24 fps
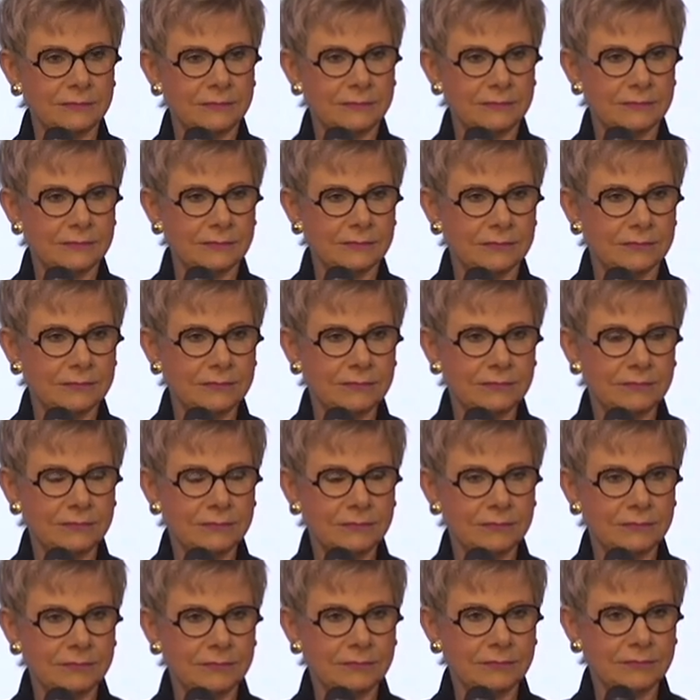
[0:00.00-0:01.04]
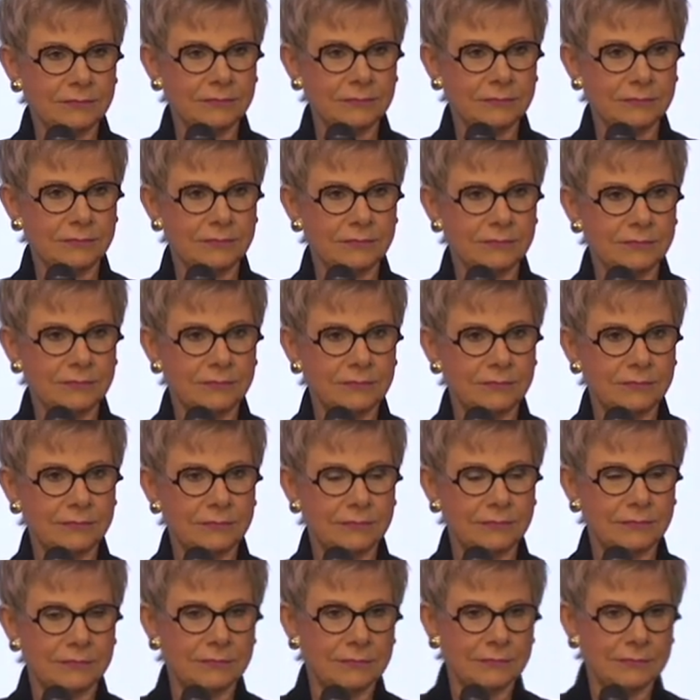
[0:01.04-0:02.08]

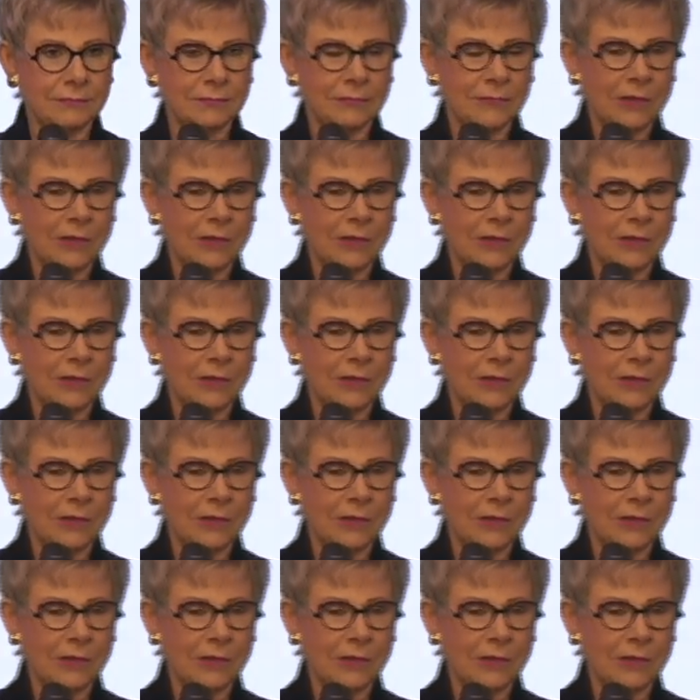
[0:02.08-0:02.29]
(silence)